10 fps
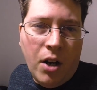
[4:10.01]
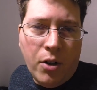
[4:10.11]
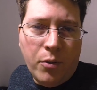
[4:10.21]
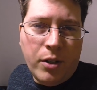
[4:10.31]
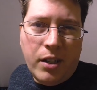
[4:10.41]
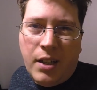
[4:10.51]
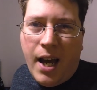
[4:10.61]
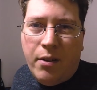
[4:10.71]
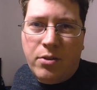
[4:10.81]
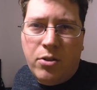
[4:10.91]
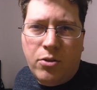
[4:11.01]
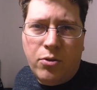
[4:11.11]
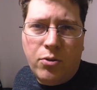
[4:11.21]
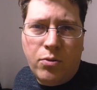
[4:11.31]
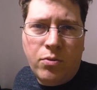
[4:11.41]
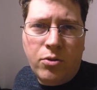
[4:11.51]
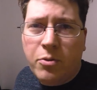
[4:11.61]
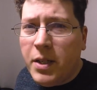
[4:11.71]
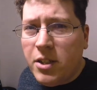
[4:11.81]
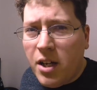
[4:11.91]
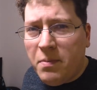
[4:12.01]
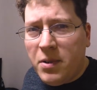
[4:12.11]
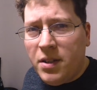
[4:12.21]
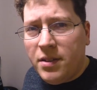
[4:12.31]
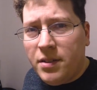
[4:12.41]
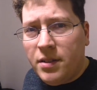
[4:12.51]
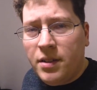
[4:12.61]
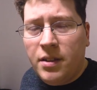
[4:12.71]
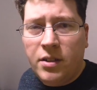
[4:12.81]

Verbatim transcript: aren't really allowed to speak Japanese